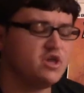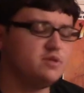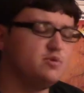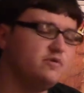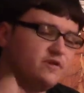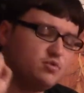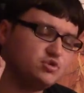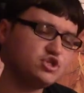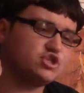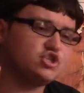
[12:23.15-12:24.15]
The movie
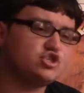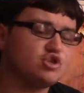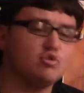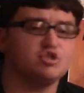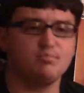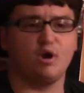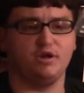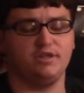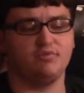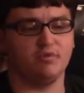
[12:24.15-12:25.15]
was just so
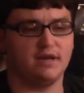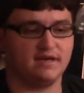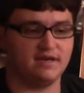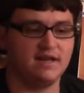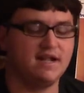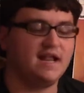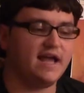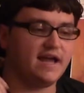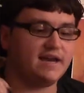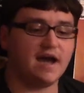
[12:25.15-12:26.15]
smartly written,
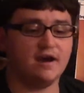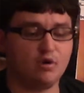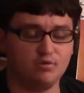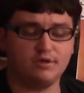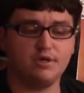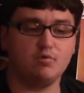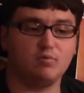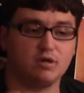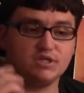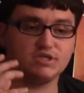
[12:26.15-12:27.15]
and not only
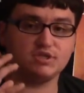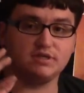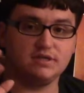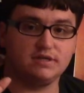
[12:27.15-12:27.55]
was...